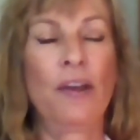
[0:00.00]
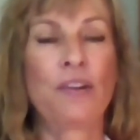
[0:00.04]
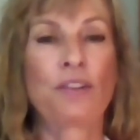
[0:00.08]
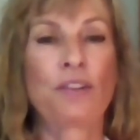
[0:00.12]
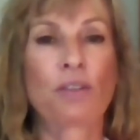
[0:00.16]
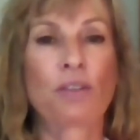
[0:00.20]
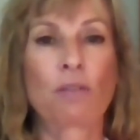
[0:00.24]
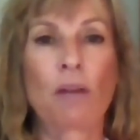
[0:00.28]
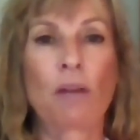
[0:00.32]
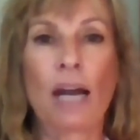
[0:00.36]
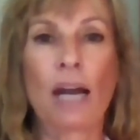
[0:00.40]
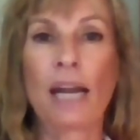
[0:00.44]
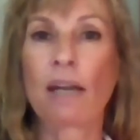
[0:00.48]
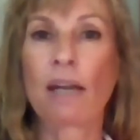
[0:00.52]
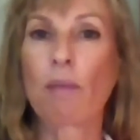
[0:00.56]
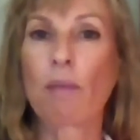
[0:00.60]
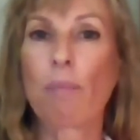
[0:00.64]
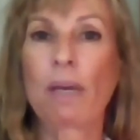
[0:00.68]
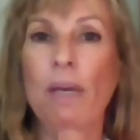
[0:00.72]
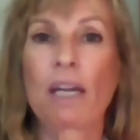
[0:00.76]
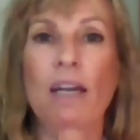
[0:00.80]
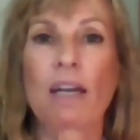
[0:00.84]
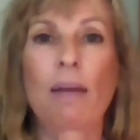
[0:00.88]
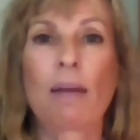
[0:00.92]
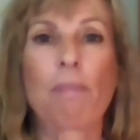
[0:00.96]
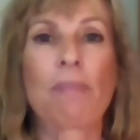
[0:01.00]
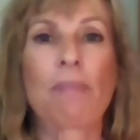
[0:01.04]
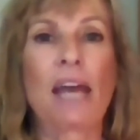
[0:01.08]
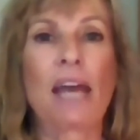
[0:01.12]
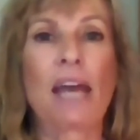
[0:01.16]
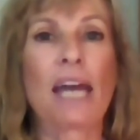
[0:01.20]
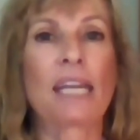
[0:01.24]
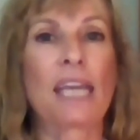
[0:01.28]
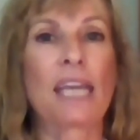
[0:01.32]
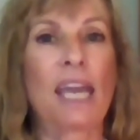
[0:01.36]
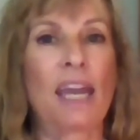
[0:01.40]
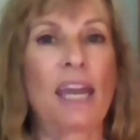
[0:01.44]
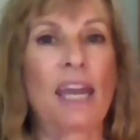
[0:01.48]
try to pick up
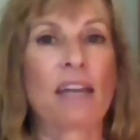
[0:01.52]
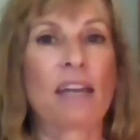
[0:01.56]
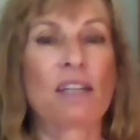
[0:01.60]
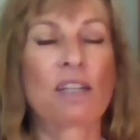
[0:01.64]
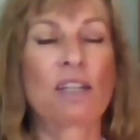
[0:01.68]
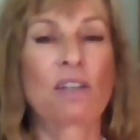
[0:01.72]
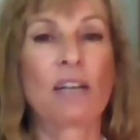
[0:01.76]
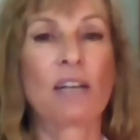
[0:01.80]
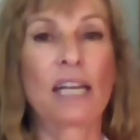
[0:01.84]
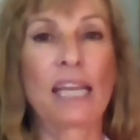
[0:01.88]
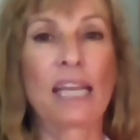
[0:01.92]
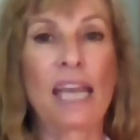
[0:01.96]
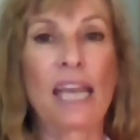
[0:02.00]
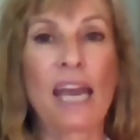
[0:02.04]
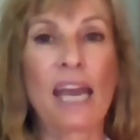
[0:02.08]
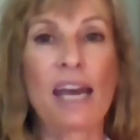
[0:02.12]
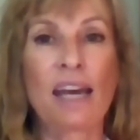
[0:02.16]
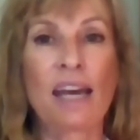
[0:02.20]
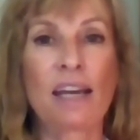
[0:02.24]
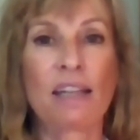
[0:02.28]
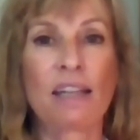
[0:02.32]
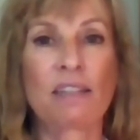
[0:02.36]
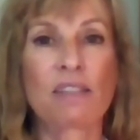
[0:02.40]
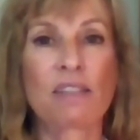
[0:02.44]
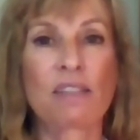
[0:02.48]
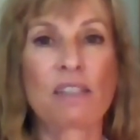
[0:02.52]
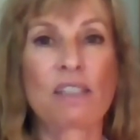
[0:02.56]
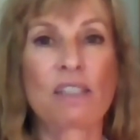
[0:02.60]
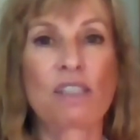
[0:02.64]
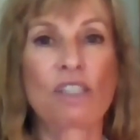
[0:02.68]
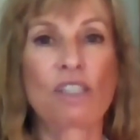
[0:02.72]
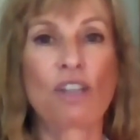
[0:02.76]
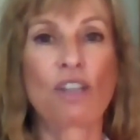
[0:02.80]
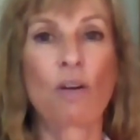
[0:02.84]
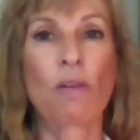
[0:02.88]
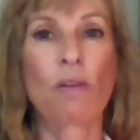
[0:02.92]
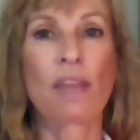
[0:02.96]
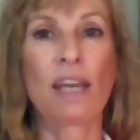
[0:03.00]
that canter again
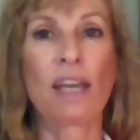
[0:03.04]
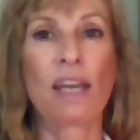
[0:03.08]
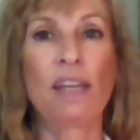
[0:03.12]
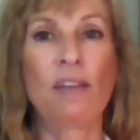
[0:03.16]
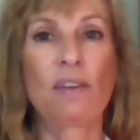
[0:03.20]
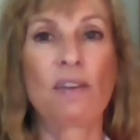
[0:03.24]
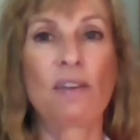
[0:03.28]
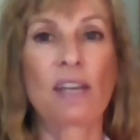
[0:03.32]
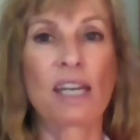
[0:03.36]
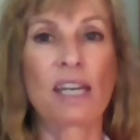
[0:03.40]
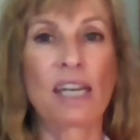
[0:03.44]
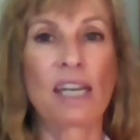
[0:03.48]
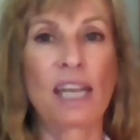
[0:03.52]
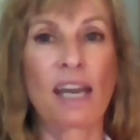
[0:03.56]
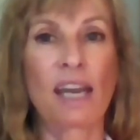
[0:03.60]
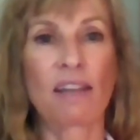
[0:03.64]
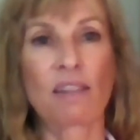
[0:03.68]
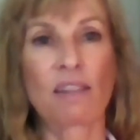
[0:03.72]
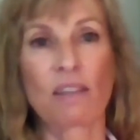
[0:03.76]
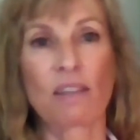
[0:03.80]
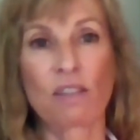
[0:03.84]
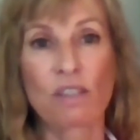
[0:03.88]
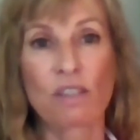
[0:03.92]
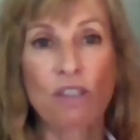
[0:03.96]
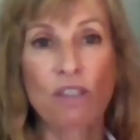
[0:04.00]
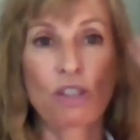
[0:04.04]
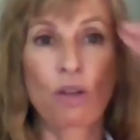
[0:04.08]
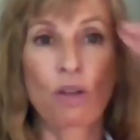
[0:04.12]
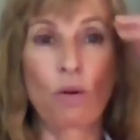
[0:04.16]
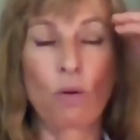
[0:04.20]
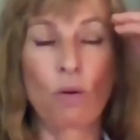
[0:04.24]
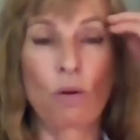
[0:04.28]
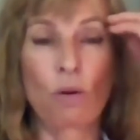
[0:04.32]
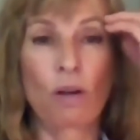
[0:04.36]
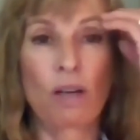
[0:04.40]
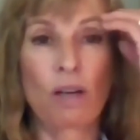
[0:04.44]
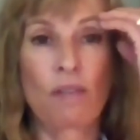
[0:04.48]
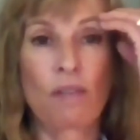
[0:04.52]
so that you can get the
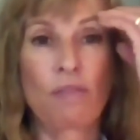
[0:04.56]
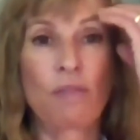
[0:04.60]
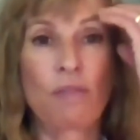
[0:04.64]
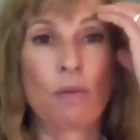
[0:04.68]
score